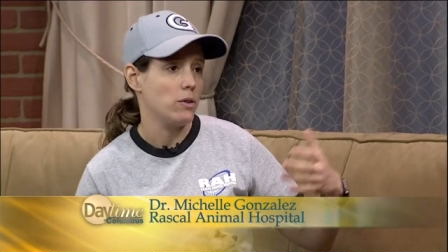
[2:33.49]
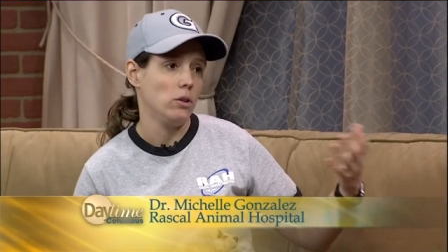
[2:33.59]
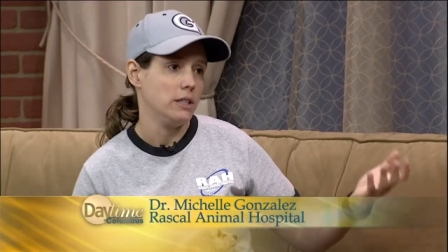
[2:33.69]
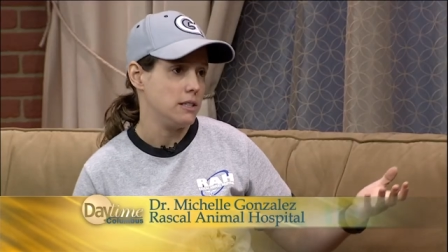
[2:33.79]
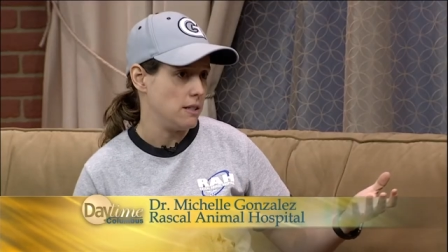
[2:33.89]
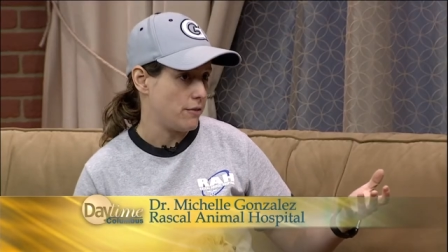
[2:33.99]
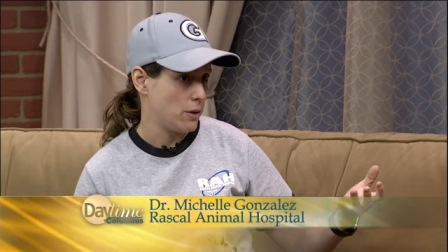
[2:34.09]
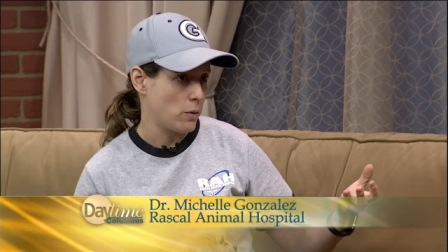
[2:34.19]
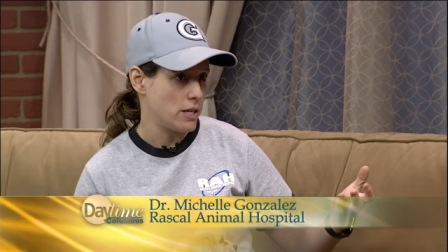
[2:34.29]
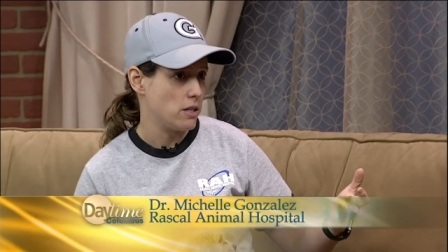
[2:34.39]
all these
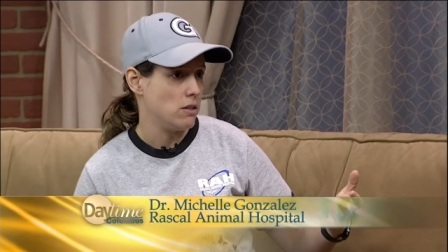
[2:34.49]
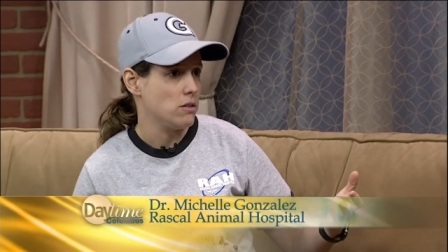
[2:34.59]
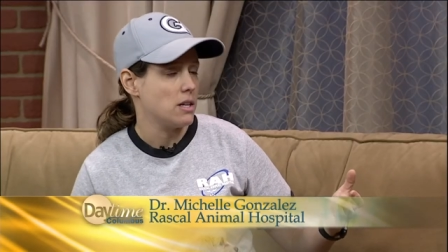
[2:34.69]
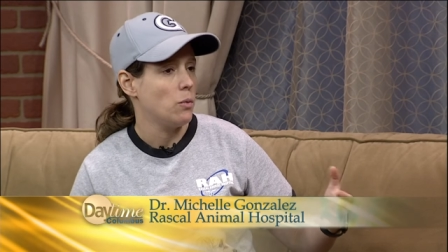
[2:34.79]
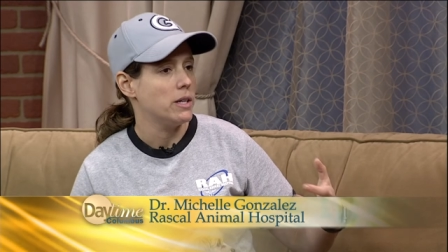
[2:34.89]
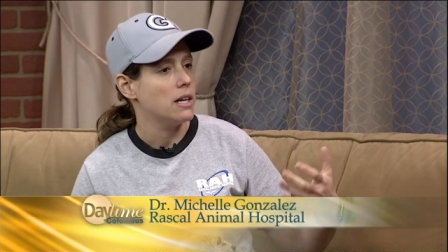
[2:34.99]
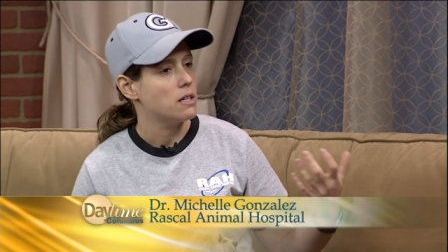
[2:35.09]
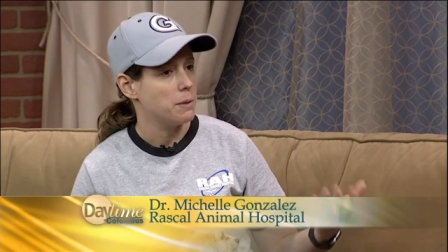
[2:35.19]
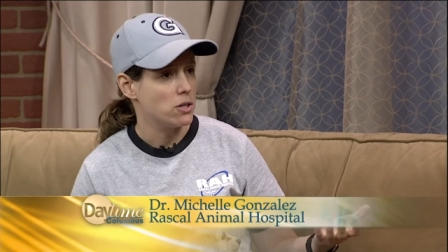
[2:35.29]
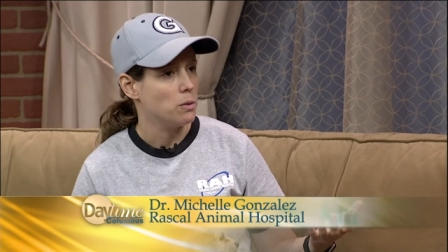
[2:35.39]
different rescues, and we take
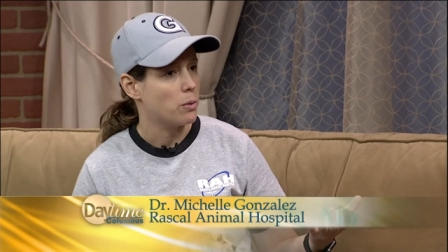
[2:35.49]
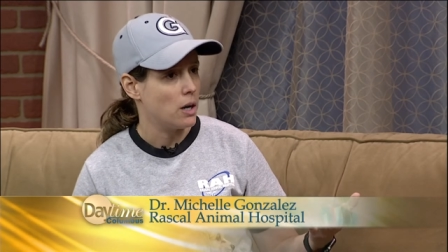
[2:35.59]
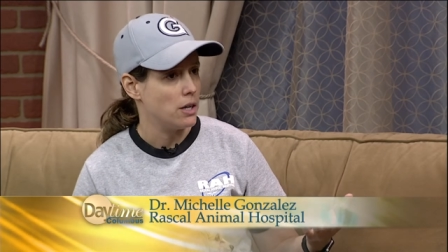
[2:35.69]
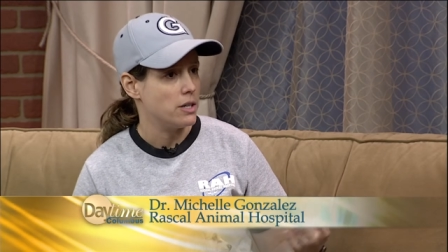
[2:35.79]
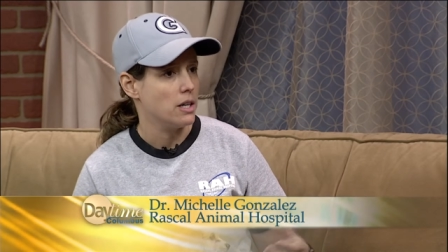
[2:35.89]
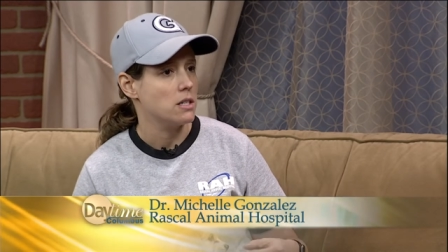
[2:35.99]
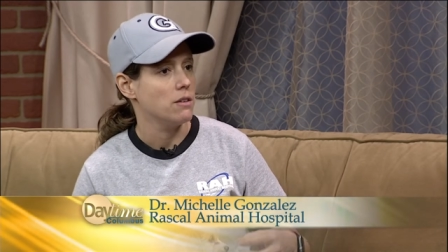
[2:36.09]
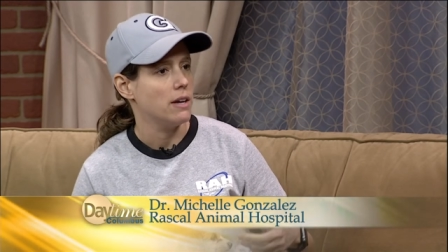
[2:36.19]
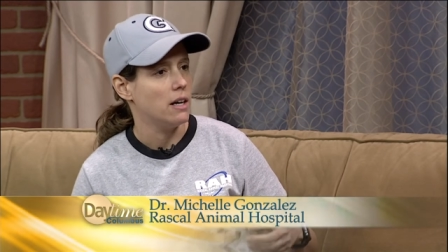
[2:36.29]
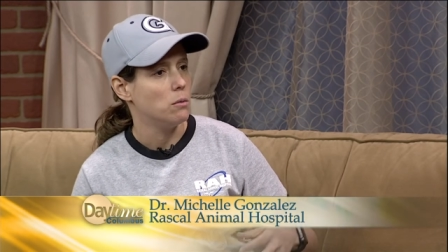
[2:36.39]
special projects
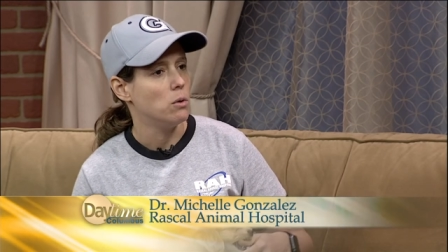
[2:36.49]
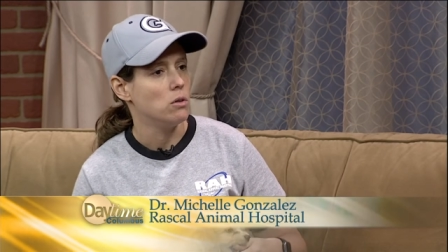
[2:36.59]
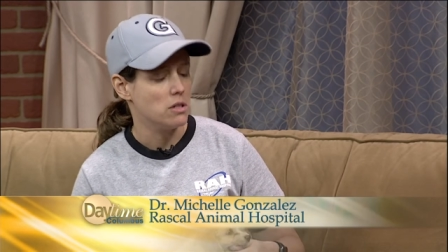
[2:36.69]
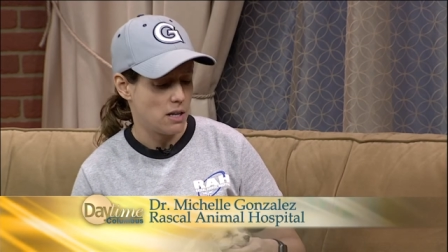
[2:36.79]
of animals.